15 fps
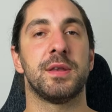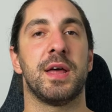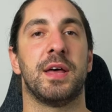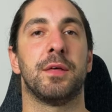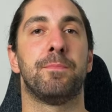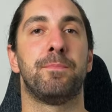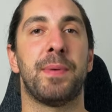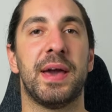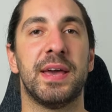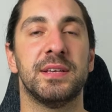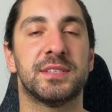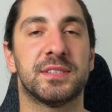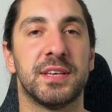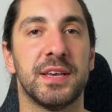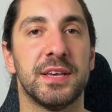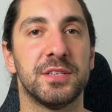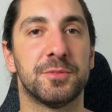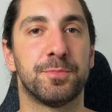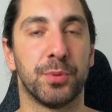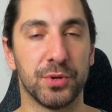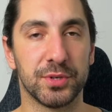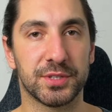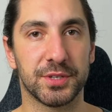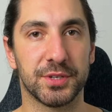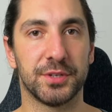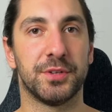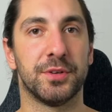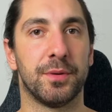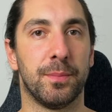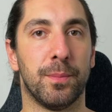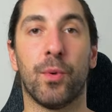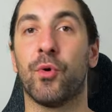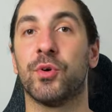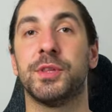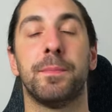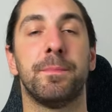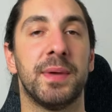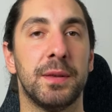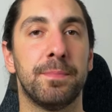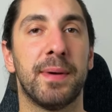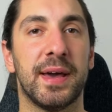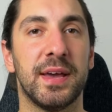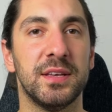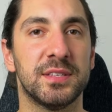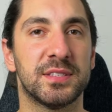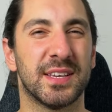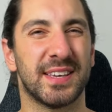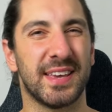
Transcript: Now the bass is boosted more in the mid bass,